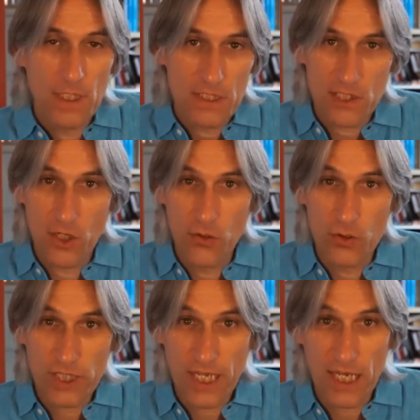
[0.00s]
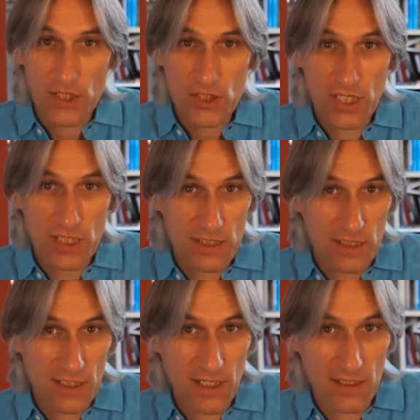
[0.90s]
So catching the
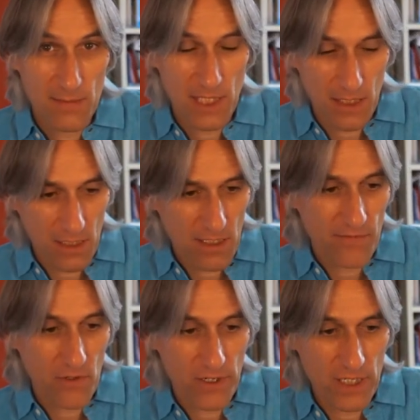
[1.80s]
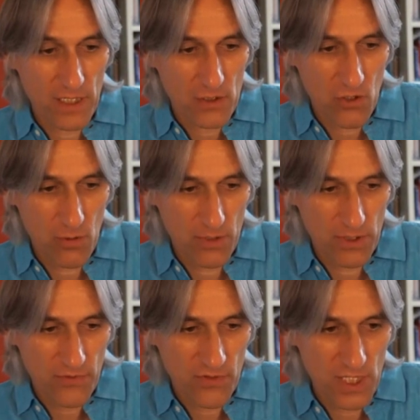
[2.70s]
king in the middle, a very common
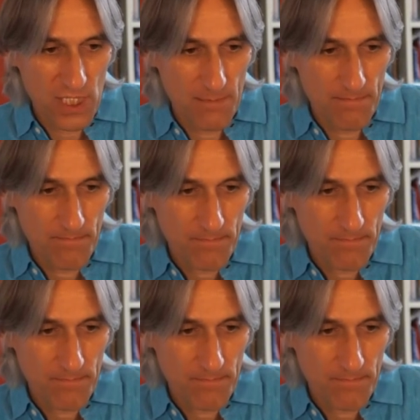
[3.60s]
theme.